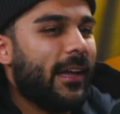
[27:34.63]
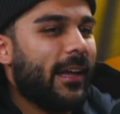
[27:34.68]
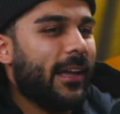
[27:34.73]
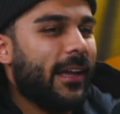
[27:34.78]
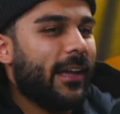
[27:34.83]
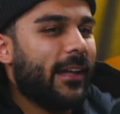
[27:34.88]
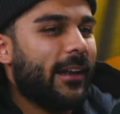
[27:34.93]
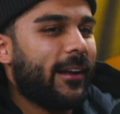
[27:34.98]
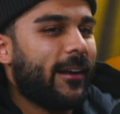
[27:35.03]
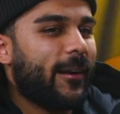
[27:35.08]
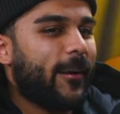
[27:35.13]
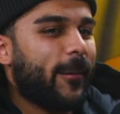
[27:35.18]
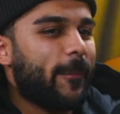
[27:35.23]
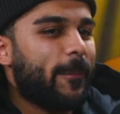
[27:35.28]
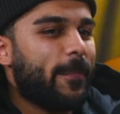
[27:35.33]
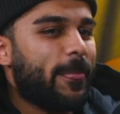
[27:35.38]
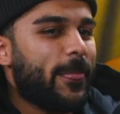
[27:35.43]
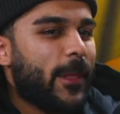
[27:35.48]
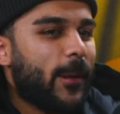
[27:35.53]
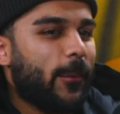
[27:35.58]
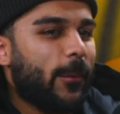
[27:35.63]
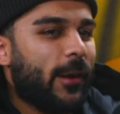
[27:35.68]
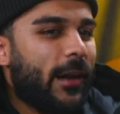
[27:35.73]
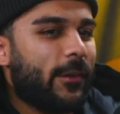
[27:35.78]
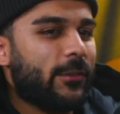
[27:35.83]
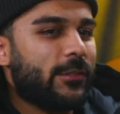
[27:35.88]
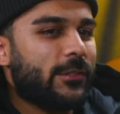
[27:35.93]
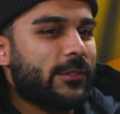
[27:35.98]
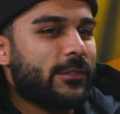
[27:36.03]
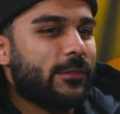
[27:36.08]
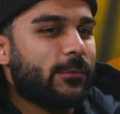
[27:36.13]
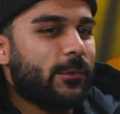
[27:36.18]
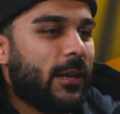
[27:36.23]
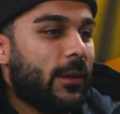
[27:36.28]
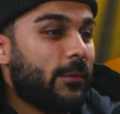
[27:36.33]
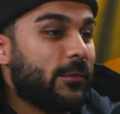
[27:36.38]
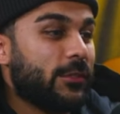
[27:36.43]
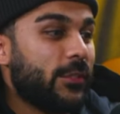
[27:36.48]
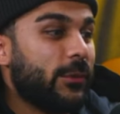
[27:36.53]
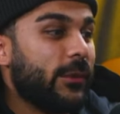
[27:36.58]
And um, when I was when
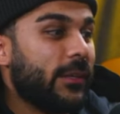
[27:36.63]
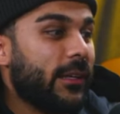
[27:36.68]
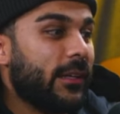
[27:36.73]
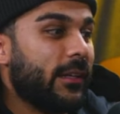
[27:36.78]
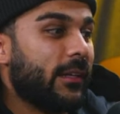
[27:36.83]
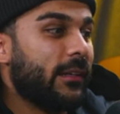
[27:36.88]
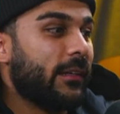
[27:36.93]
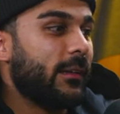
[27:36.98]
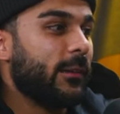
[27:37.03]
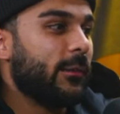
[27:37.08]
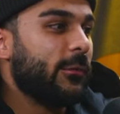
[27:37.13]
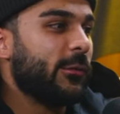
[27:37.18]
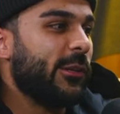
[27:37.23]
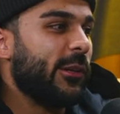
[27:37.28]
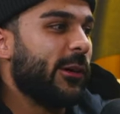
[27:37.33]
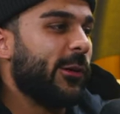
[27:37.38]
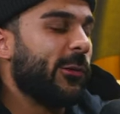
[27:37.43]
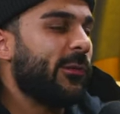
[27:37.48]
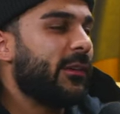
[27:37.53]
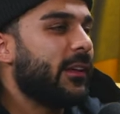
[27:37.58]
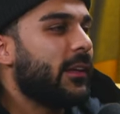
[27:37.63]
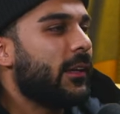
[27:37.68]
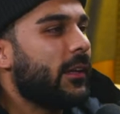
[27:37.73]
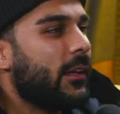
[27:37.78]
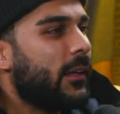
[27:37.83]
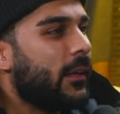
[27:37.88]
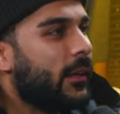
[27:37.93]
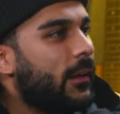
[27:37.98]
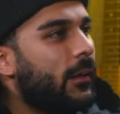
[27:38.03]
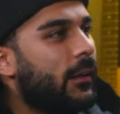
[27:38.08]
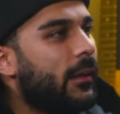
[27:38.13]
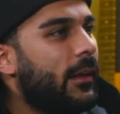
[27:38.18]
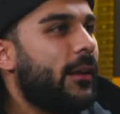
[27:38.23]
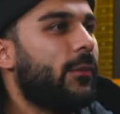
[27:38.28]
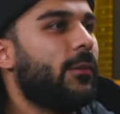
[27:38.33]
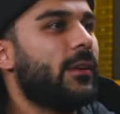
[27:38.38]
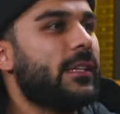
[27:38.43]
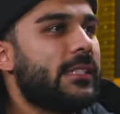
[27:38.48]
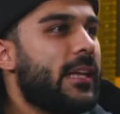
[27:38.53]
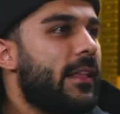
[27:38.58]
I was doing it, you know, I
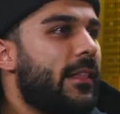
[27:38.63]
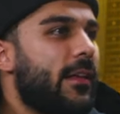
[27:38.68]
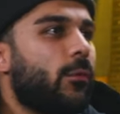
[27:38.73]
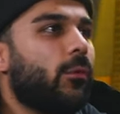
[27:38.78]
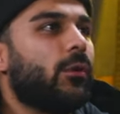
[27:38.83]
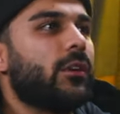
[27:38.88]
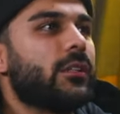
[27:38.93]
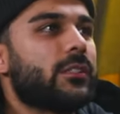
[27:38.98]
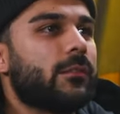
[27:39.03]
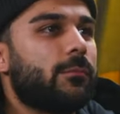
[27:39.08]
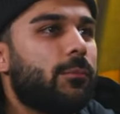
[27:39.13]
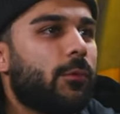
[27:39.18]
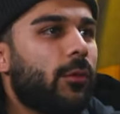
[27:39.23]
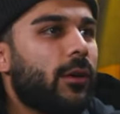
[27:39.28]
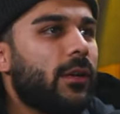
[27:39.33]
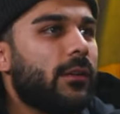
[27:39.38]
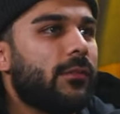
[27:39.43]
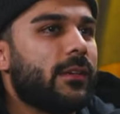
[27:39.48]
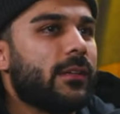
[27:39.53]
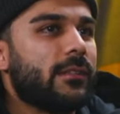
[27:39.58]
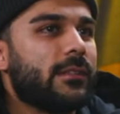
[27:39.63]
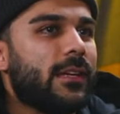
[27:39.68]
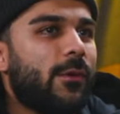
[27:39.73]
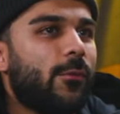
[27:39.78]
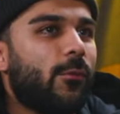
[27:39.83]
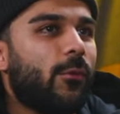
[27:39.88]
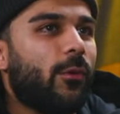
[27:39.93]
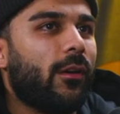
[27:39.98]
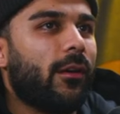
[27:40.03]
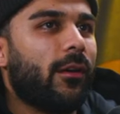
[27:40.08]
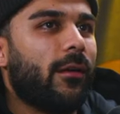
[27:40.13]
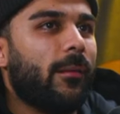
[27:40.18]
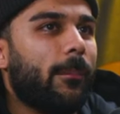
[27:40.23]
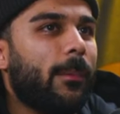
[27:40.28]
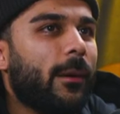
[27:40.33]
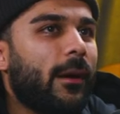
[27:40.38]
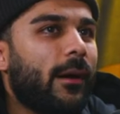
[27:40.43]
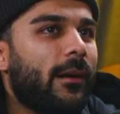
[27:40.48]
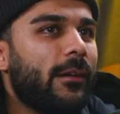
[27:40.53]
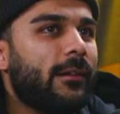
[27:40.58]
don't want to say they weren't supportive because they were,
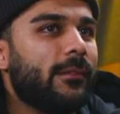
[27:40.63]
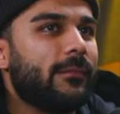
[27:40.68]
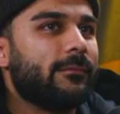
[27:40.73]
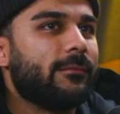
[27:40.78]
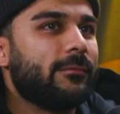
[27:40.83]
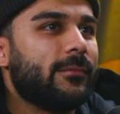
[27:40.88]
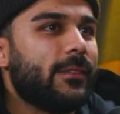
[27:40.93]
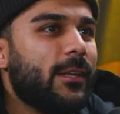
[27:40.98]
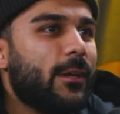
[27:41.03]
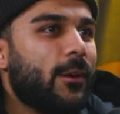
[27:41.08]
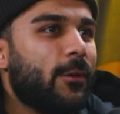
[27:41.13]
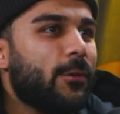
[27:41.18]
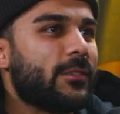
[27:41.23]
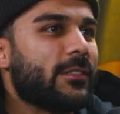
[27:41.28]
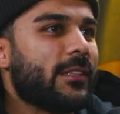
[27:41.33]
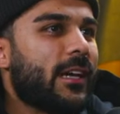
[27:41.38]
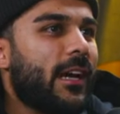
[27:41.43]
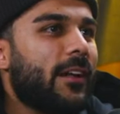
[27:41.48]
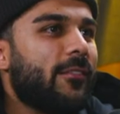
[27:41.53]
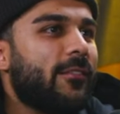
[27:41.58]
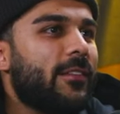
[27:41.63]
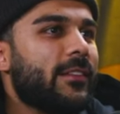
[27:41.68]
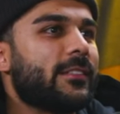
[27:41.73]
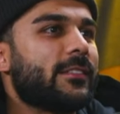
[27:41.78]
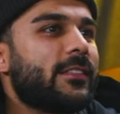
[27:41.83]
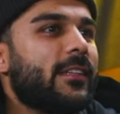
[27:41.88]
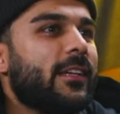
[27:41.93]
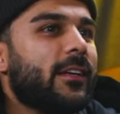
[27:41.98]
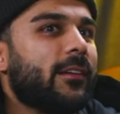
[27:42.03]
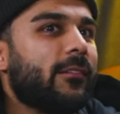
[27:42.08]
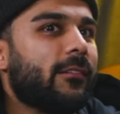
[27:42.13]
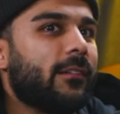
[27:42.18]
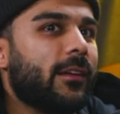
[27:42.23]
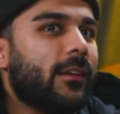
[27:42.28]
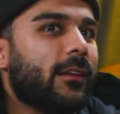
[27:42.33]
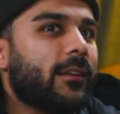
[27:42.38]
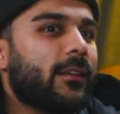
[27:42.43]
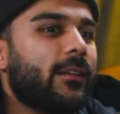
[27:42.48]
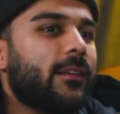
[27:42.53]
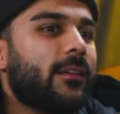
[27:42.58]
but you know, it was kind of this thing of
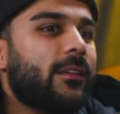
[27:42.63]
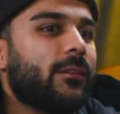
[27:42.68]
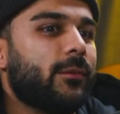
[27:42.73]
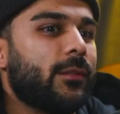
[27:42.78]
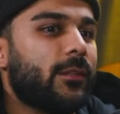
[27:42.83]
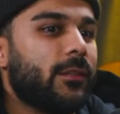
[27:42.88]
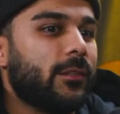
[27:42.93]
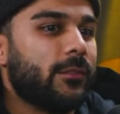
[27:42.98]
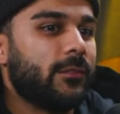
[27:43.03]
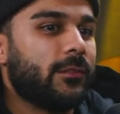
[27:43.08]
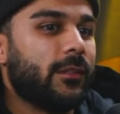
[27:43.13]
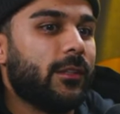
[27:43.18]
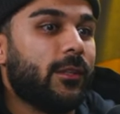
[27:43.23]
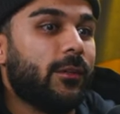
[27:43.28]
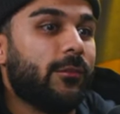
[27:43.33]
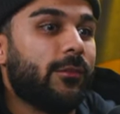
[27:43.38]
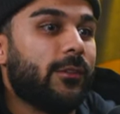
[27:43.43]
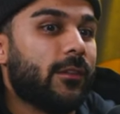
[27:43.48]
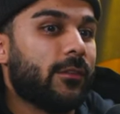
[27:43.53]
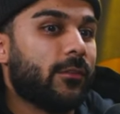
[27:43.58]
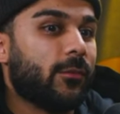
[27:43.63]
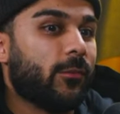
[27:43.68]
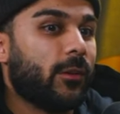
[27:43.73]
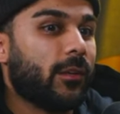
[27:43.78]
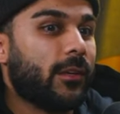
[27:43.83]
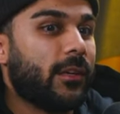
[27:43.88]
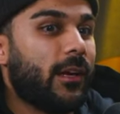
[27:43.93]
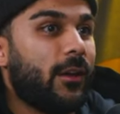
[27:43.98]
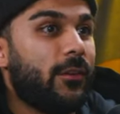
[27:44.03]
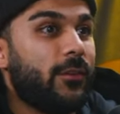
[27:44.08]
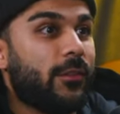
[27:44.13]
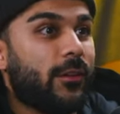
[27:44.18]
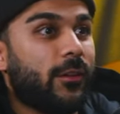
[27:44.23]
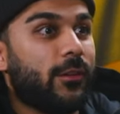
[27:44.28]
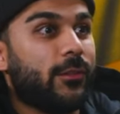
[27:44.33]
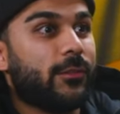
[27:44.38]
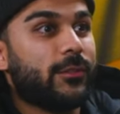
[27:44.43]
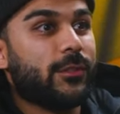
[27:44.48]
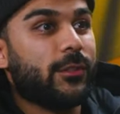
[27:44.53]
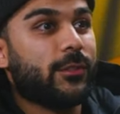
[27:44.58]
like, ah, oh, well, you know, if it doesn't work out, you can
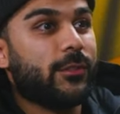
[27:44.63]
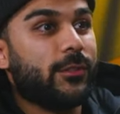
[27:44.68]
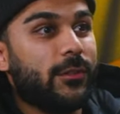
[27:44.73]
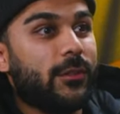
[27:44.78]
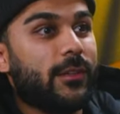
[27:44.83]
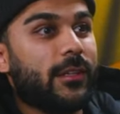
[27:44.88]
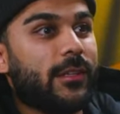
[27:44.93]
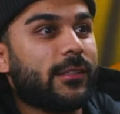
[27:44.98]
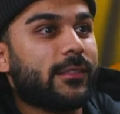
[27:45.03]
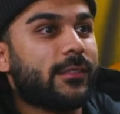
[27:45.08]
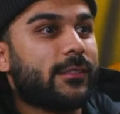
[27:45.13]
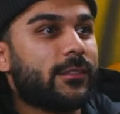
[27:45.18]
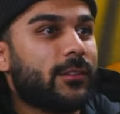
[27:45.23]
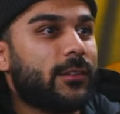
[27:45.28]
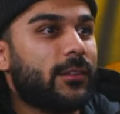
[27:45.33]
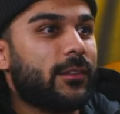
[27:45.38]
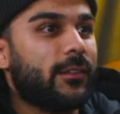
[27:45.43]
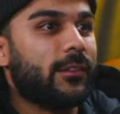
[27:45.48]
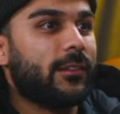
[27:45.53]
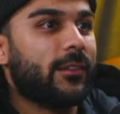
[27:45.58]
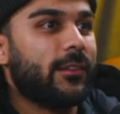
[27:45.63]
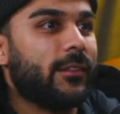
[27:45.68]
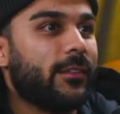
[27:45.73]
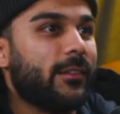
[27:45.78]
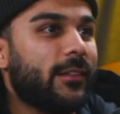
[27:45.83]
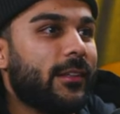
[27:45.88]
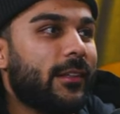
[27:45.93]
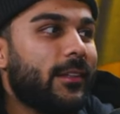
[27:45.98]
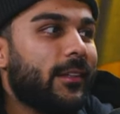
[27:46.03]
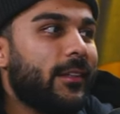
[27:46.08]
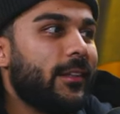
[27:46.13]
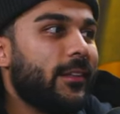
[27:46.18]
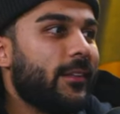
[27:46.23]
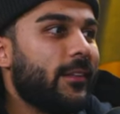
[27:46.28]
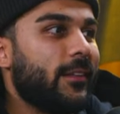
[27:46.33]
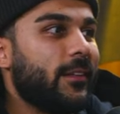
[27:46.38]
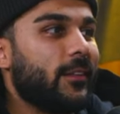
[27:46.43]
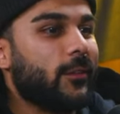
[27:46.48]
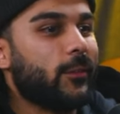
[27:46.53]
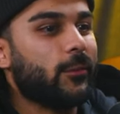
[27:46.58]
always go do this, or you know, hey,
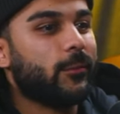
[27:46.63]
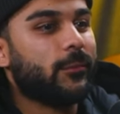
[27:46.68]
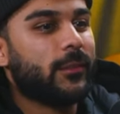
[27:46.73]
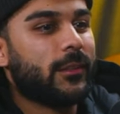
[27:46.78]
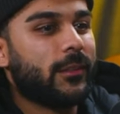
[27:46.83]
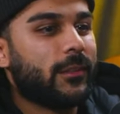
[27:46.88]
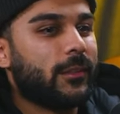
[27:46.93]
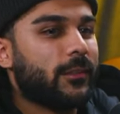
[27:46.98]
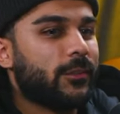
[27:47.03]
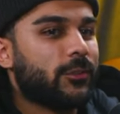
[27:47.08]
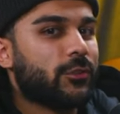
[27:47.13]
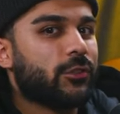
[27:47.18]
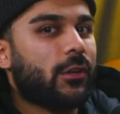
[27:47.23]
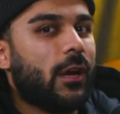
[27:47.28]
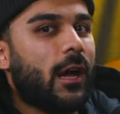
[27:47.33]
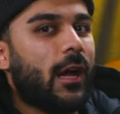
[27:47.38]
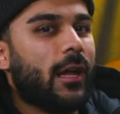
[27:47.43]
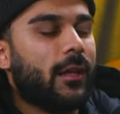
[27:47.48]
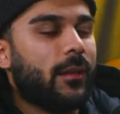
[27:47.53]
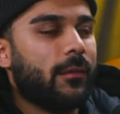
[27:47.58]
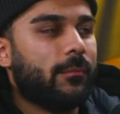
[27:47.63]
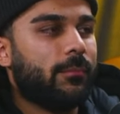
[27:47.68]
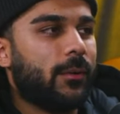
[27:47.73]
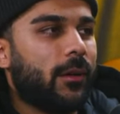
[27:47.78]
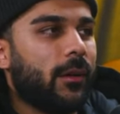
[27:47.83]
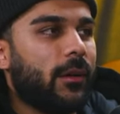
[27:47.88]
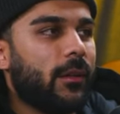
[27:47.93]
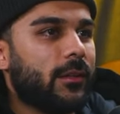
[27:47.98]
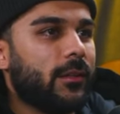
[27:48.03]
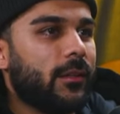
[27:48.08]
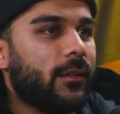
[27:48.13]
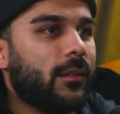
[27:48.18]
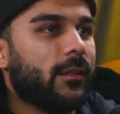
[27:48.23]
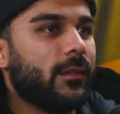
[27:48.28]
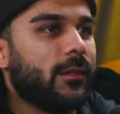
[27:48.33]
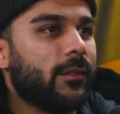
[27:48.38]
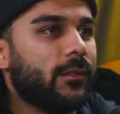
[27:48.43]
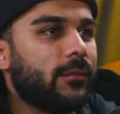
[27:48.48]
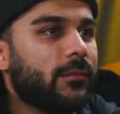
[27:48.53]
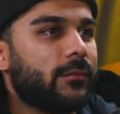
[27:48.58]
you know, try it, but you
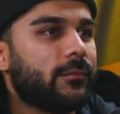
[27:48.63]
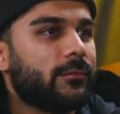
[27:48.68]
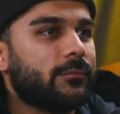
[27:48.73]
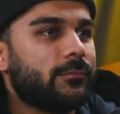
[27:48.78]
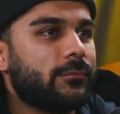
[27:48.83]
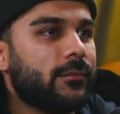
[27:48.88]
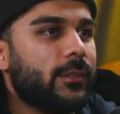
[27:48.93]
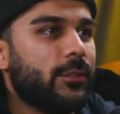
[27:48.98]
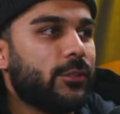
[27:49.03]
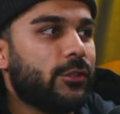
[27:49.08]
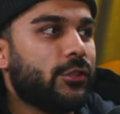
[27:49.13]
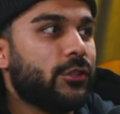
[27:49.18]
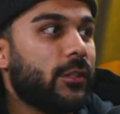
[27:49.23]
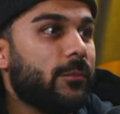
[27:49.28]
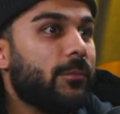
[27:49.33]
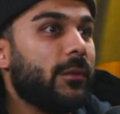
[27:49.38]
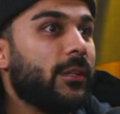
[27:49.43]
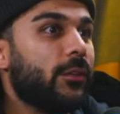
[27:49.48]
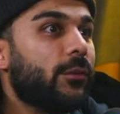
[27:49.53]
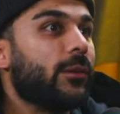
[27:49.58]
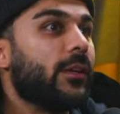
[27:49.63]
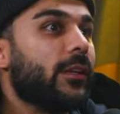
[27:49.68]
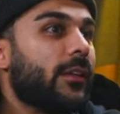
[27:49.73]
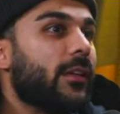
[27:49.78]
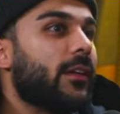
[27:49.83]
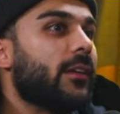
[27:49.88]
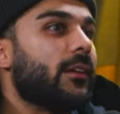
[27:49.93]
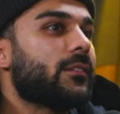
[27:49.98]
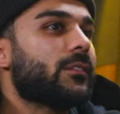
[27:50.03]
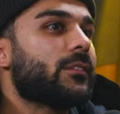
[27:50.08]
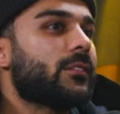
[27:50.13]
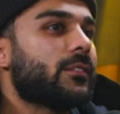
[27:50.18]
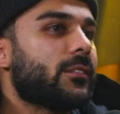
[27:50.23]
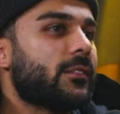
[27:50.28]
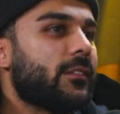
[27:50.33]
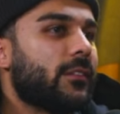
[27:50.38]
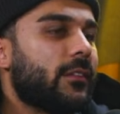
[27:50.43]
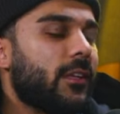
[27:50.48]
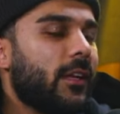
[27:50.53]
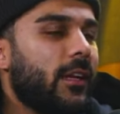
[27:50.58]
know, you should be doing this,
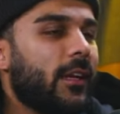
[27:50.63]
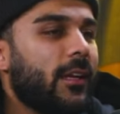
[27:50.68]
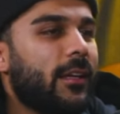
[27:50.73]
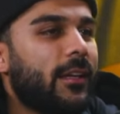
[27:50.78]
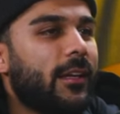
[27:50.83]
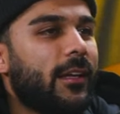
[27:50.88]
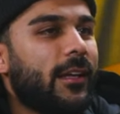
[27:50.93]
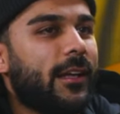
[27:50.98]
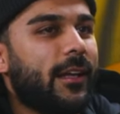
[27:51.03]
right?